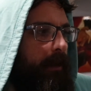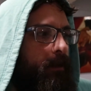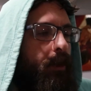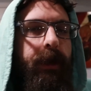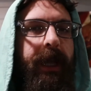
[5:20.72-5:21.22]

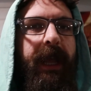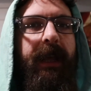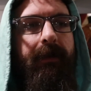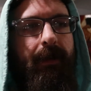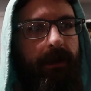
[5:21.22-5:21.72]
no
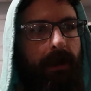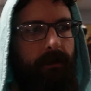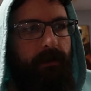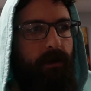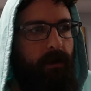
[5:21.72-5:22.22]
canvas
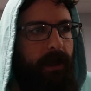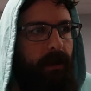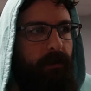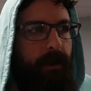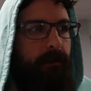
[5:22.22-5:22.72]
art for a
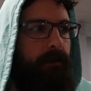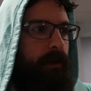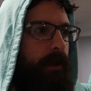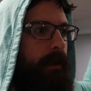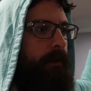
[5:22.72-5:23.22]
while,
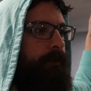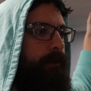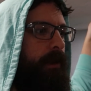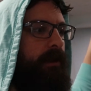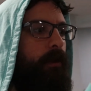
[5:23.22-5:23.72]
probably,
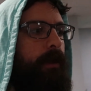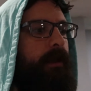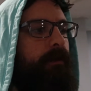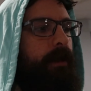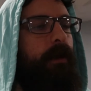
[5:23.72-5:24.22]
until we
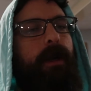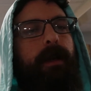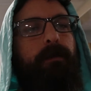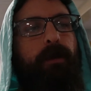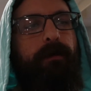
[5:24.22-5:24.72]
can figure out how
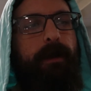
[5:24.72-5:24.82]
to move